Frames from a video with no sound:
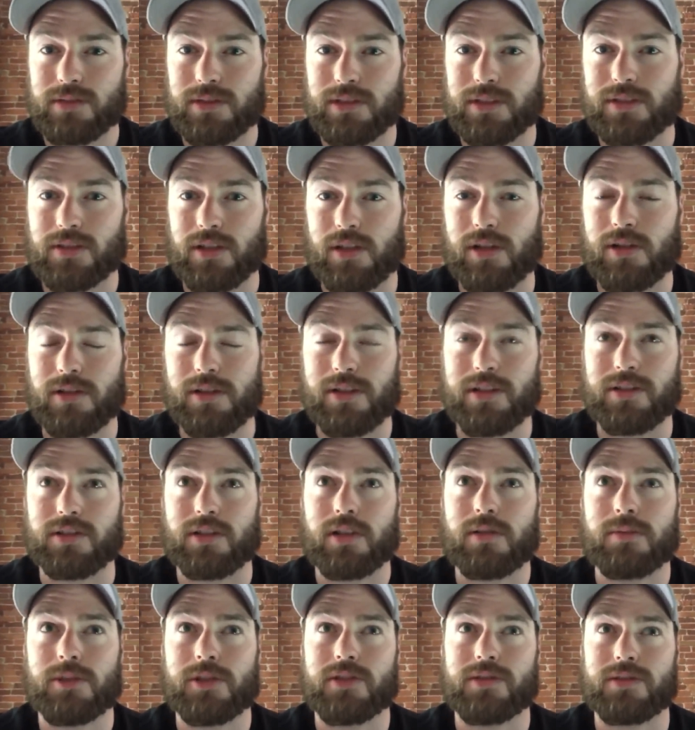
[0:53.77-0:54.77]
it's
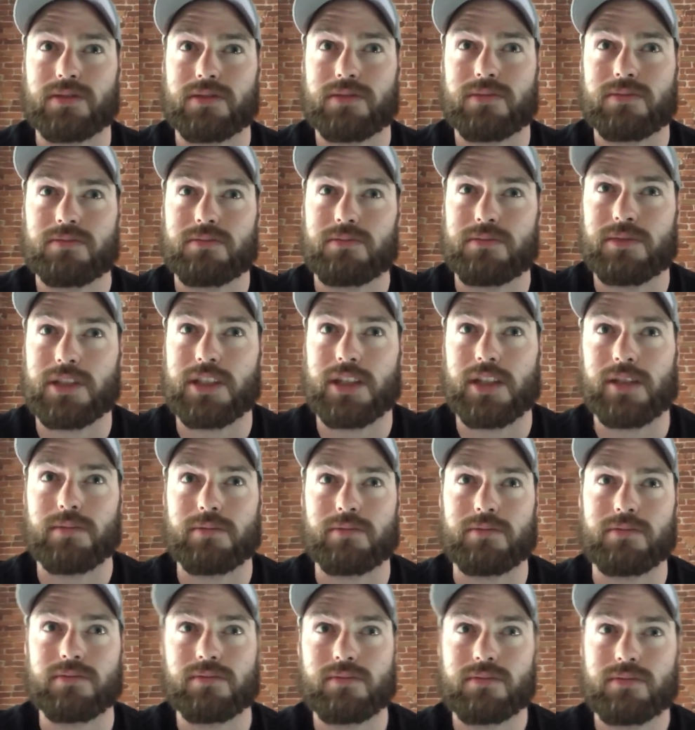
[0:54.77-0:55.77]
almost
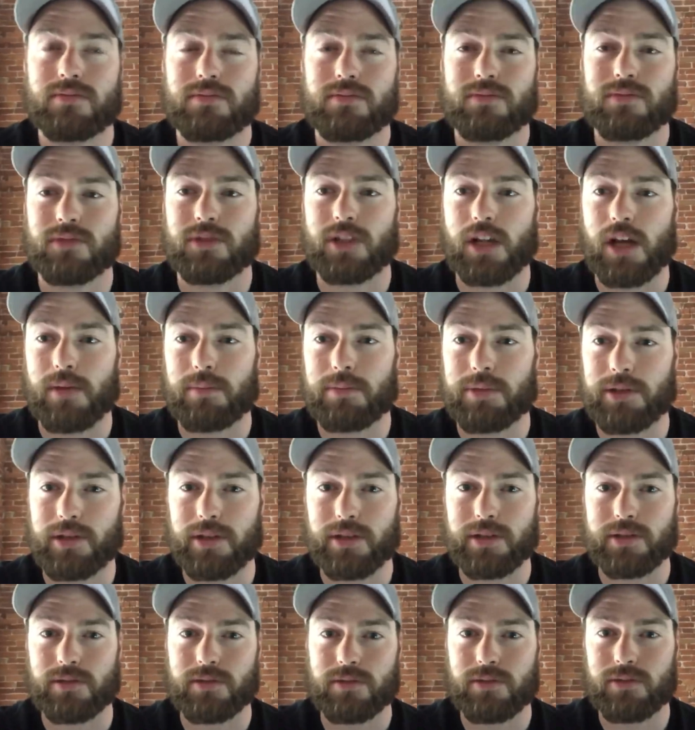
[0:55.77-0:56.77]
become not
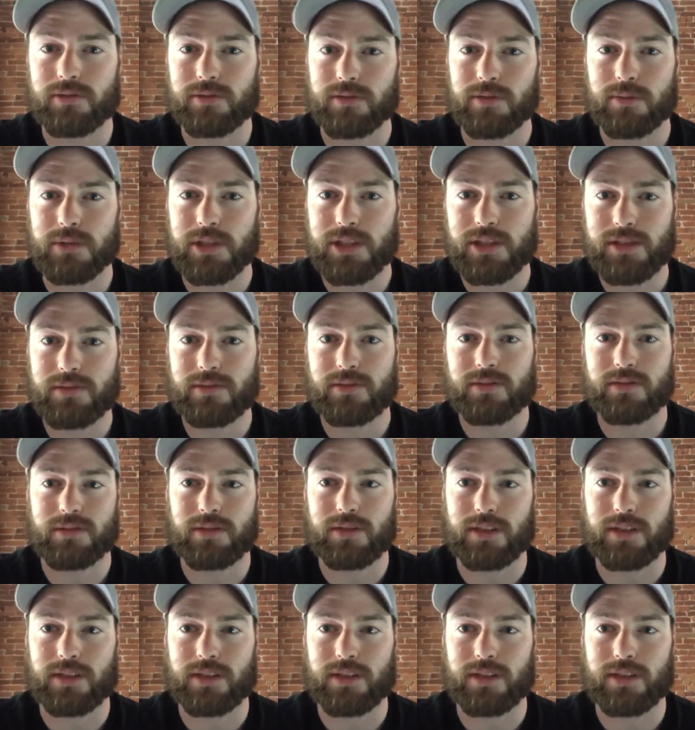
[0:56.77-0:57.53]
political for me.